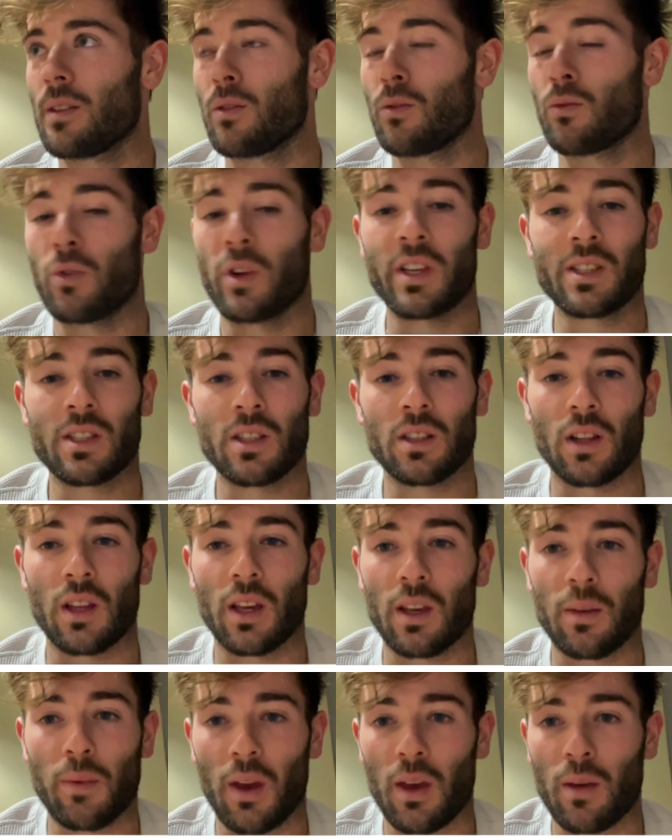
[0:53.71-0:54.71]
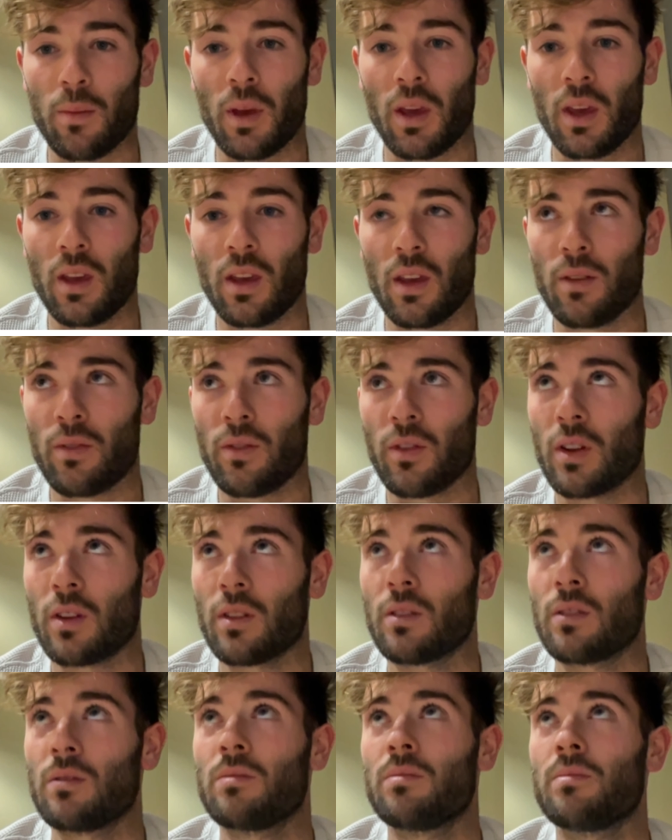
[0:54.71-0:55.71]
recently, maybe
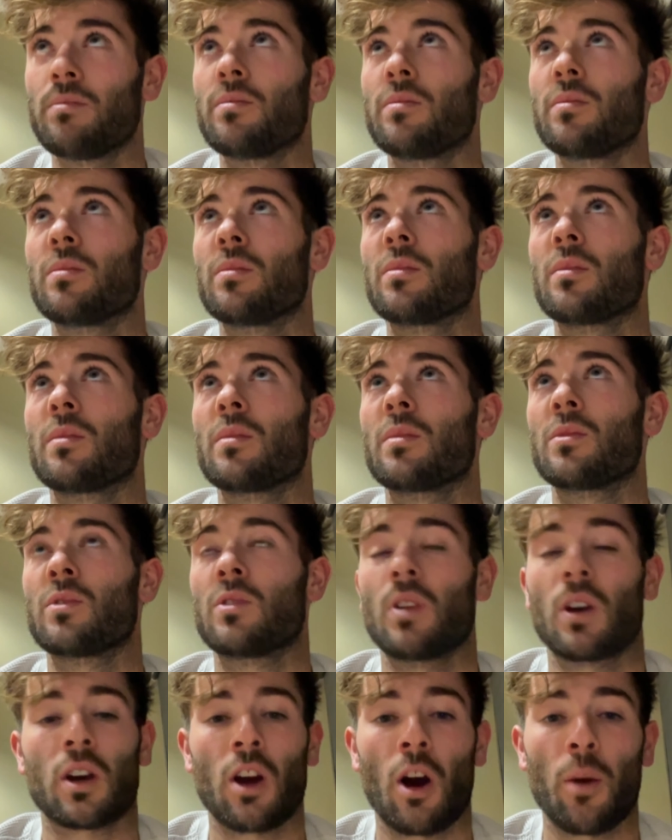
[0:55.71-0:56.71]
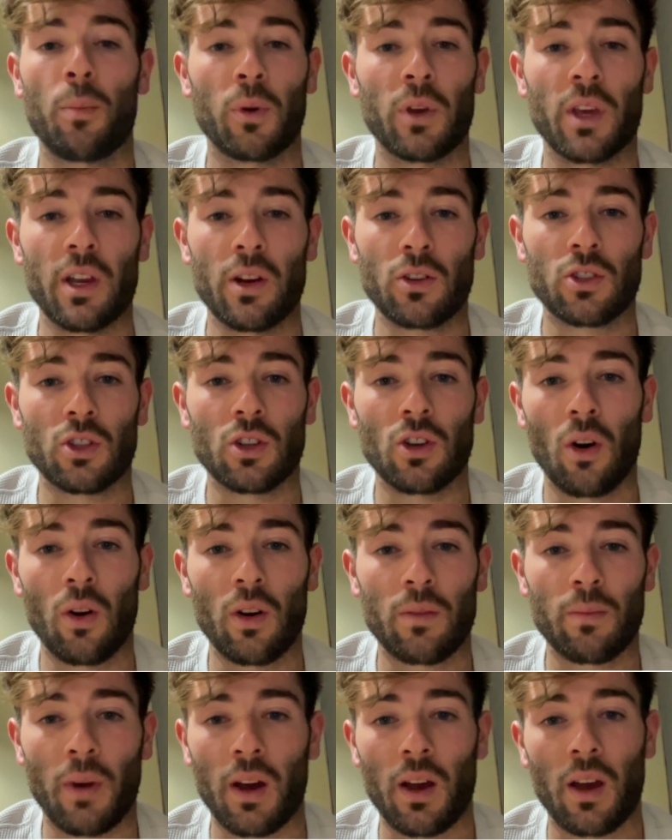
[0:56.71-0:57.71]
even a couple years ago
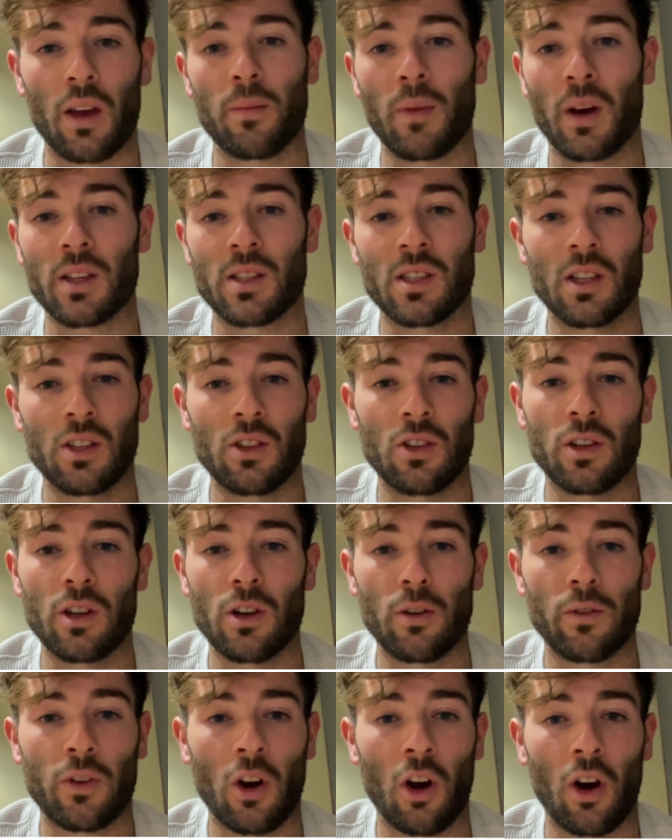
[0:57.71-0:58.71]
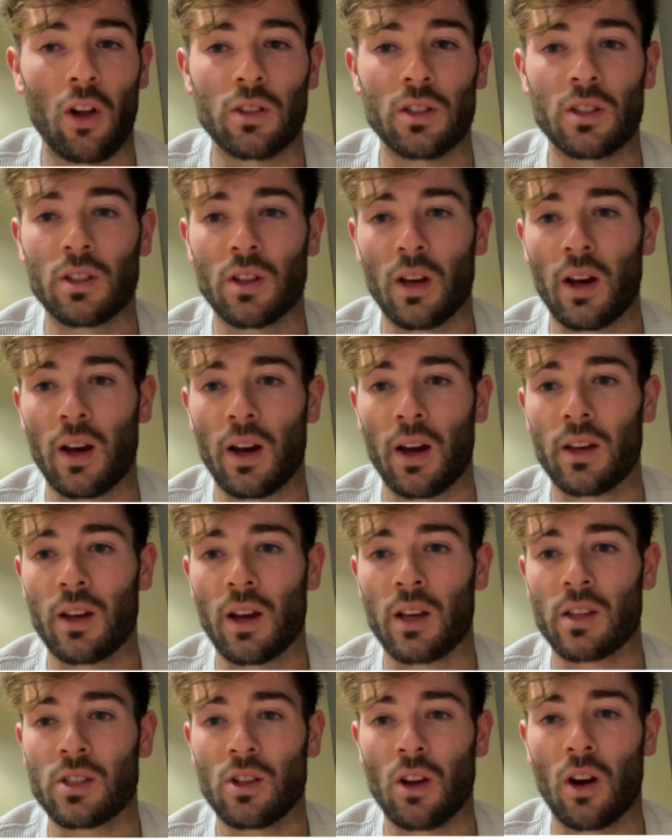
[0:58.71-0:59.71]
in my senior year of college that
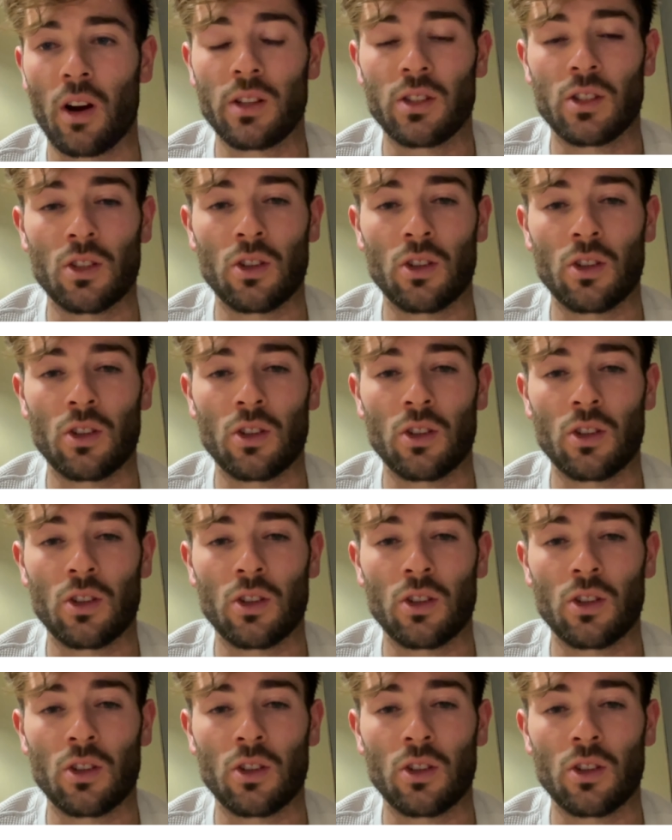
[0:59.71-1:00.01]
I started